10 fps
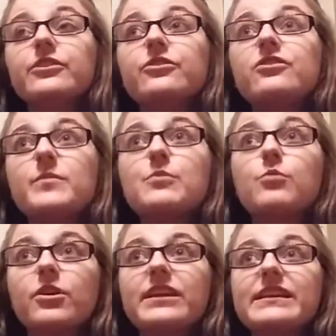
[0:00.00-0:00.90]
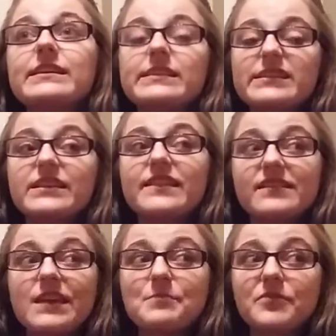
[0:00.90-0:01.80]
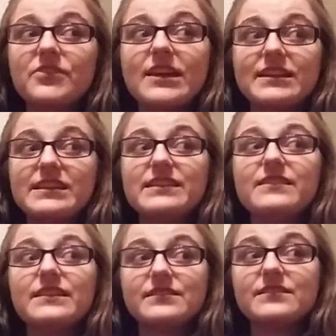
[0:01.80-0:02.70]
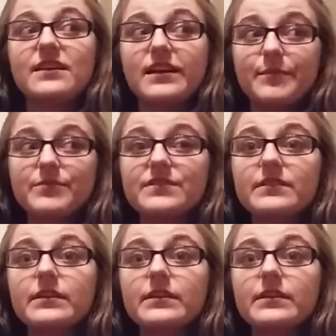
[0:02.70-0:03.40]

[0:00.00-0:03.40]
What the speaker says: to be working in that type of setting in these times,